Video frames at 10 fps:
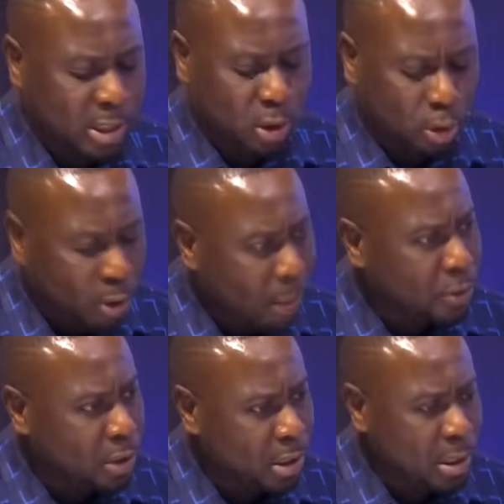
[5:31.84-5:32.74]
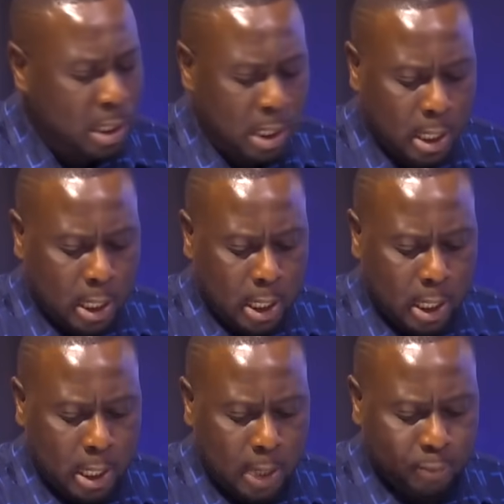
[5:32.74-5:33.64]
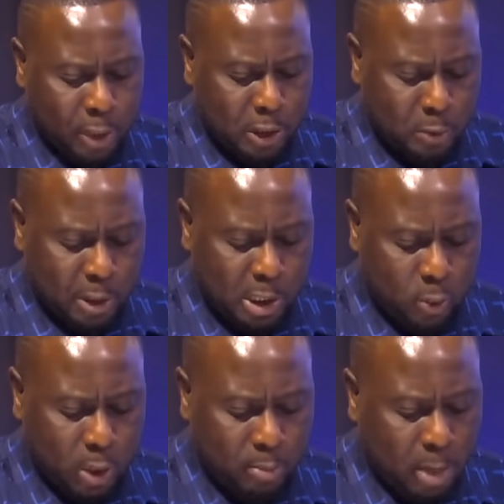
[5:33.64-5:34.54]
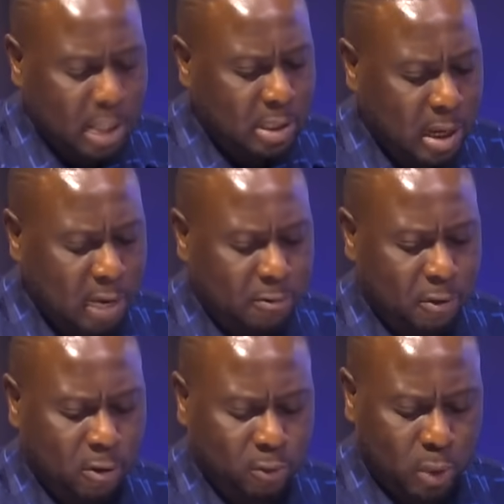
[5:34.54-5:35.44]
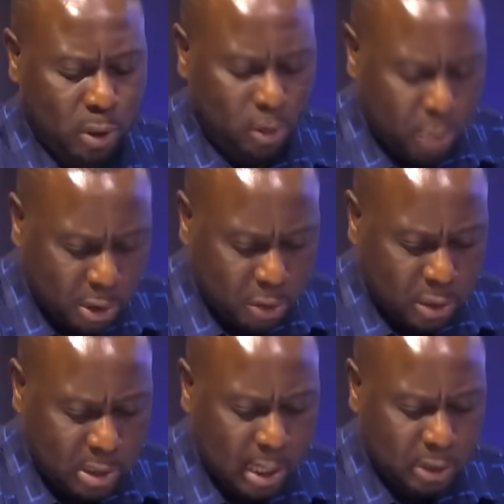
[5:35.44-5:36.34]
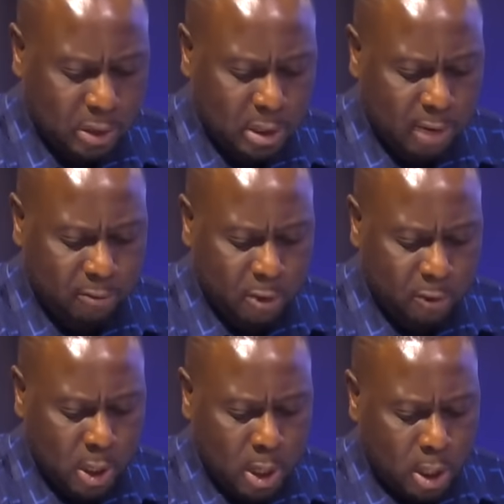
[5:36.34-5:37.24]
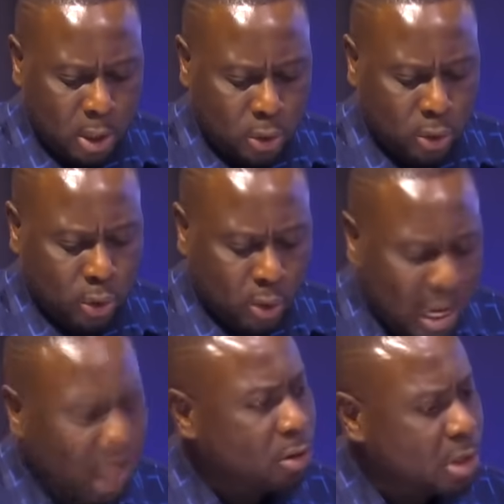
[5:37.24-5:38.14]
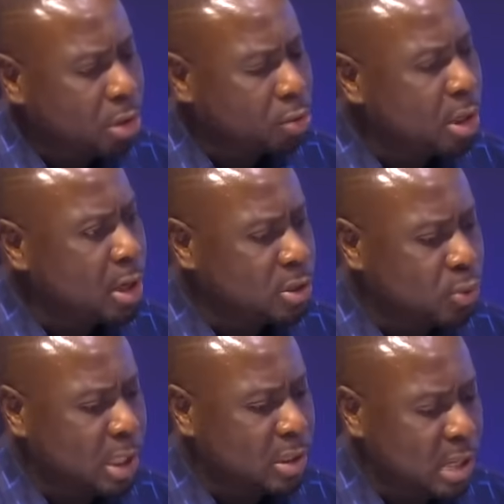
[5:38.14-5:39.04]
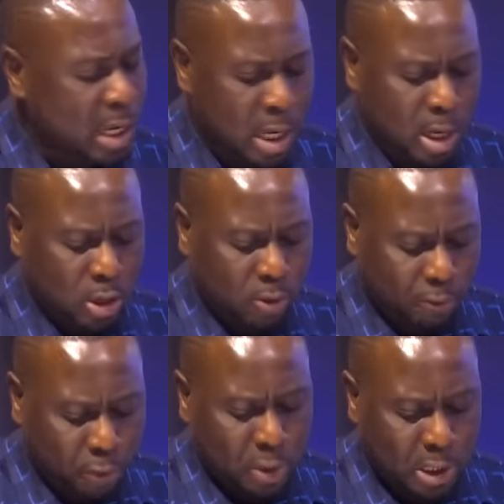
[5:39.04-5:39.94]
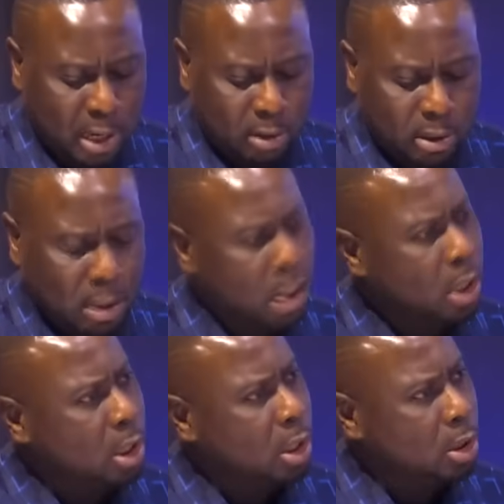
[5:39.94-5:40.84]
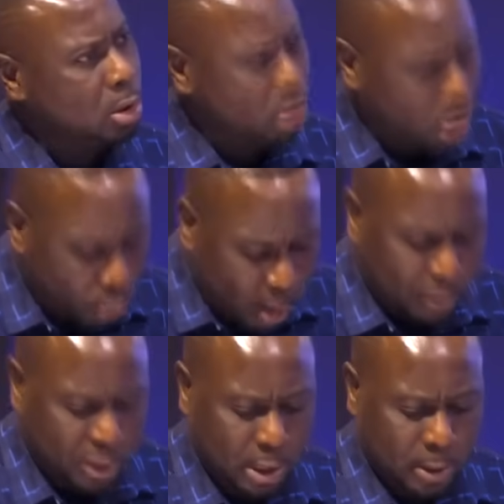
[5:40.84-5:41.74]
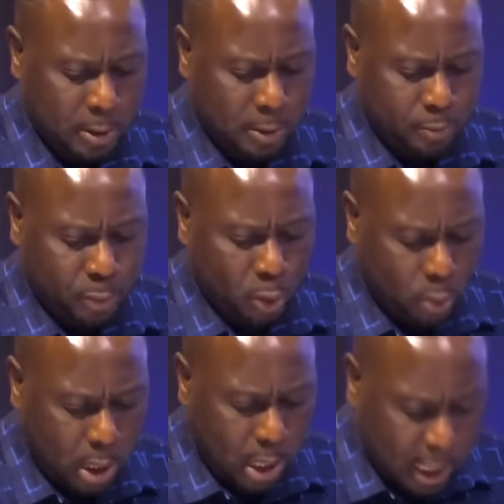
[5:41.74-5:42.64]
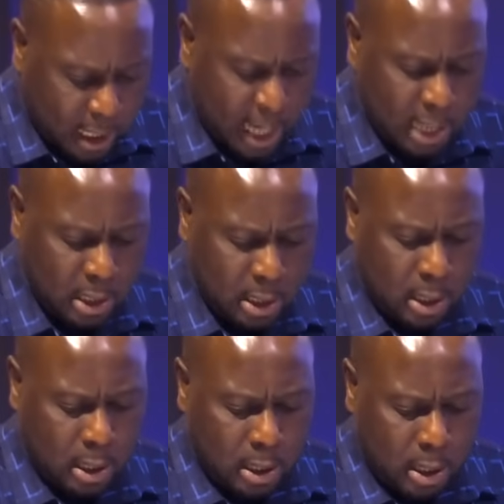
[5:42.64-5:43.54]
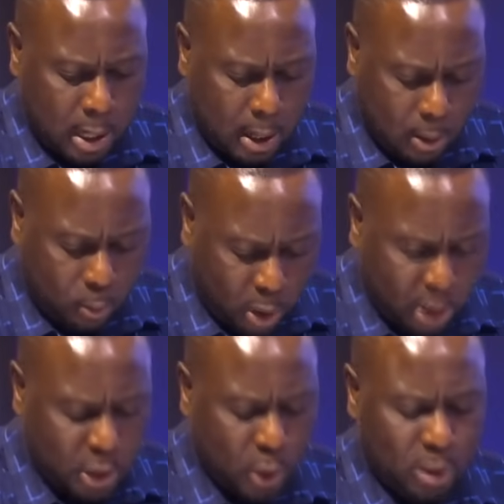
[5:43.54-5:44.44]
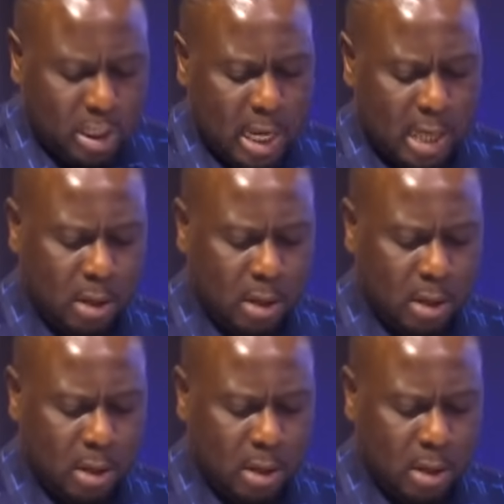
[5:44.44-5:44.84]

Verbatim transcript: corruption, mm. um, especially when monies are involved, when commercial transactions are involved. So you cannot in three years really say you've rooted out corruption. Mm. Again, what is your take